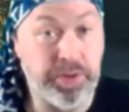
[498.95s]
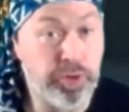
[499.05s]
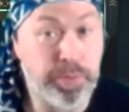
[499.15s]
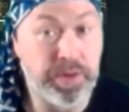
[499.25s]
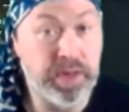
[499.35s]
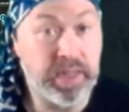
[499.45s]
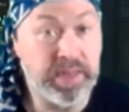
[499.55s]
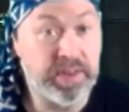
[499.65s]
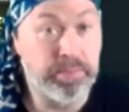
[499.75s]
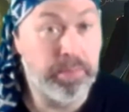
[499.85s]
uber
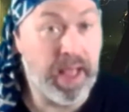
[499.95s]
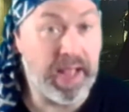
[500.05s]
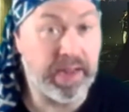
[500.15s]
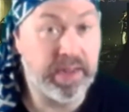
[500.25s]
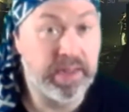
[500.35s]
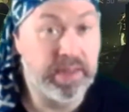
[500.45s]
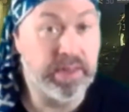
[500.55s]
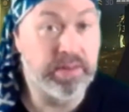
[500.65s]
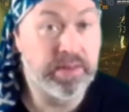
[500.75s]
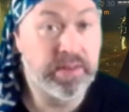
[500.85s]
nice back.
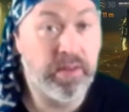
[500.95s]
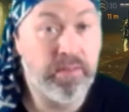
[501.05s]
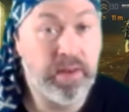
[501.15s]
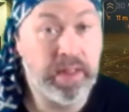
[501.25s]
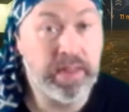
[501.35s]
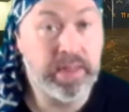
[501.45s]
You know, it's sort of like,